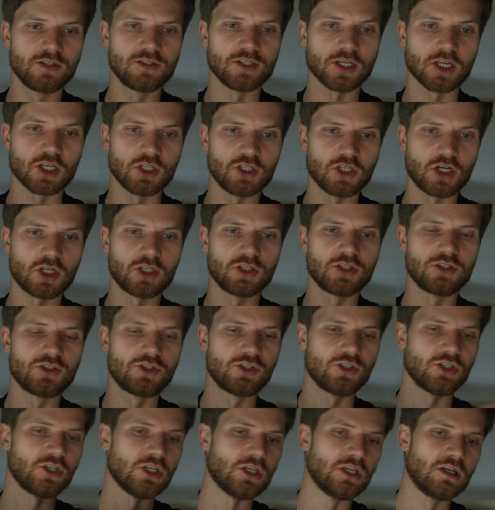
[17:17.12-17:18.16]

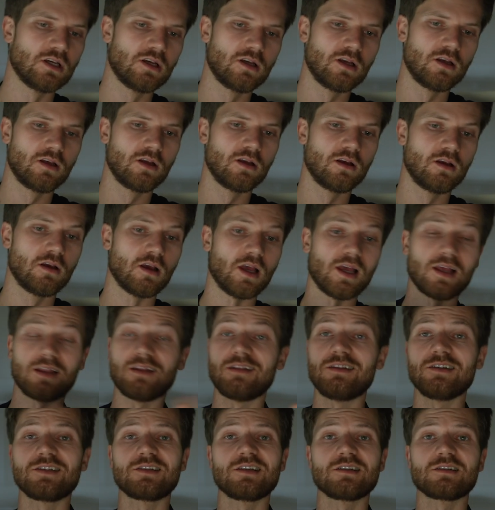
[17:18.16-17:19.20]
technology.
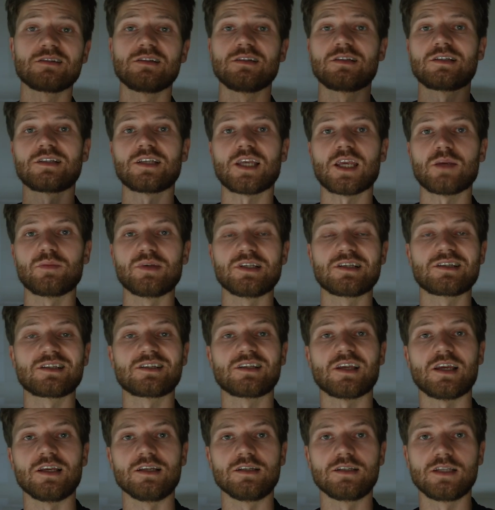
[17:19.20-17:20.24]
And this is the same as
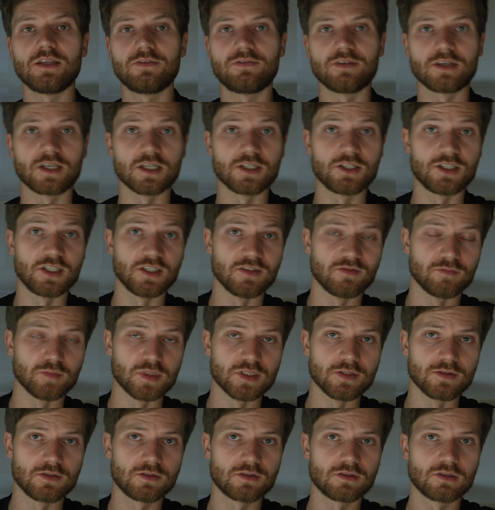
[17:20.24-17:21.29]
scientific
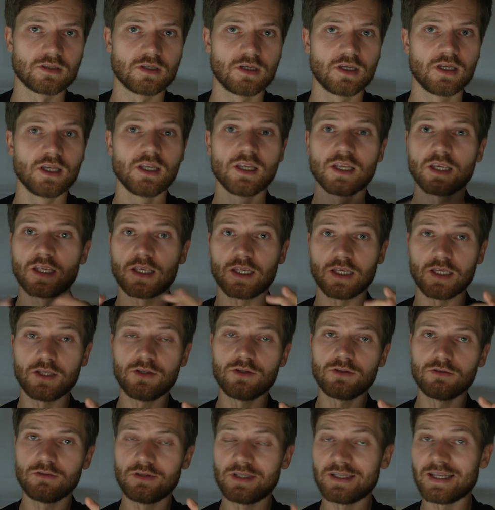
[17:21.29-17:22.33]
achievements. Can
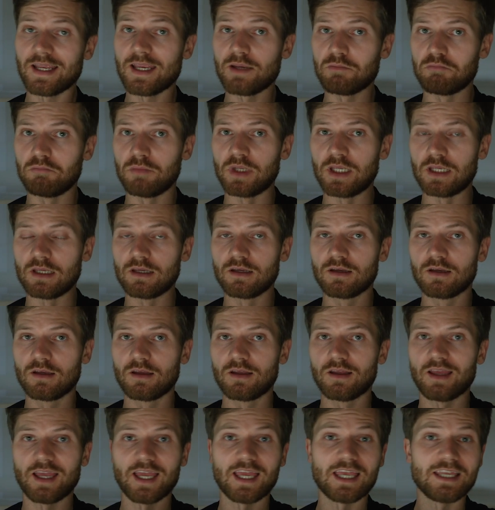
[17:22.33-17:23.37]
you name me
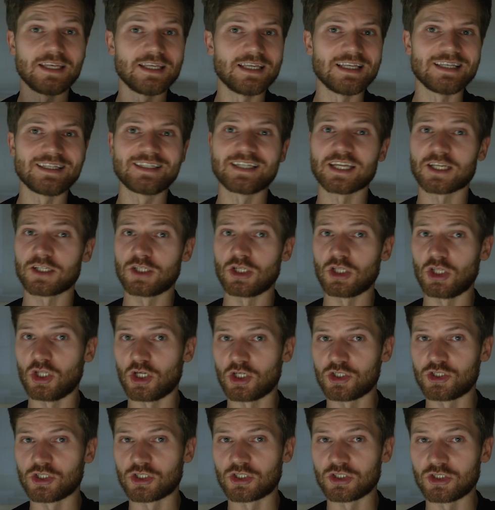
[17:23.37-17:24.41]
any
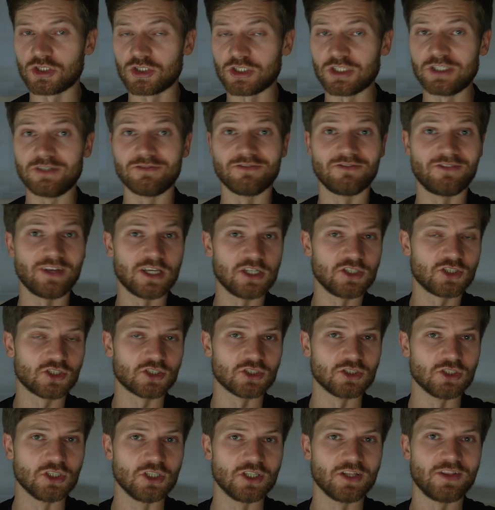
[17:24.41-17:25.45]
technological
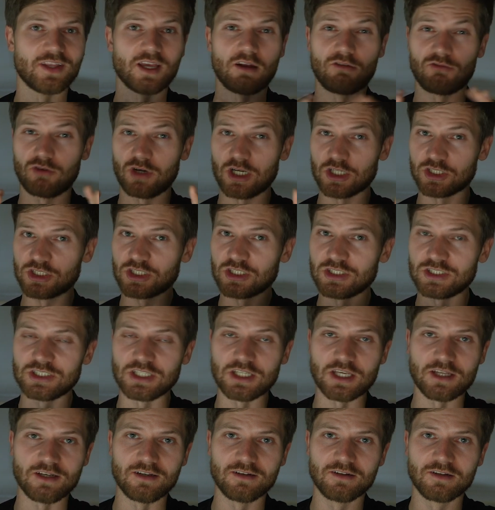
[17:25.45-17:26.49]
invention that Russia
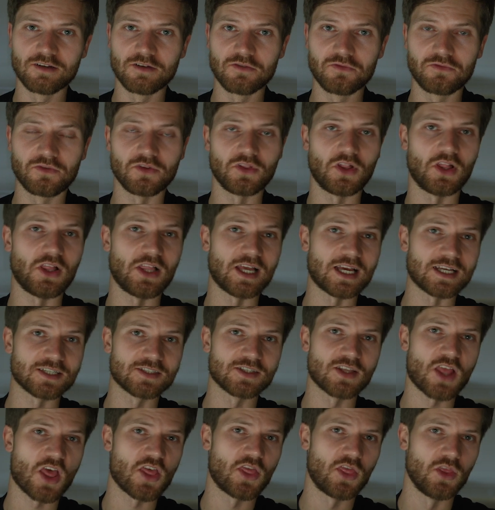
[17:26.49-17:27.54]
did for the
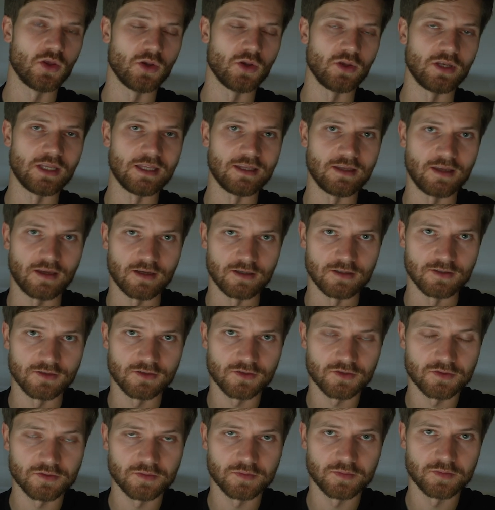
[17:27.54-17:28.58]
last 30 years?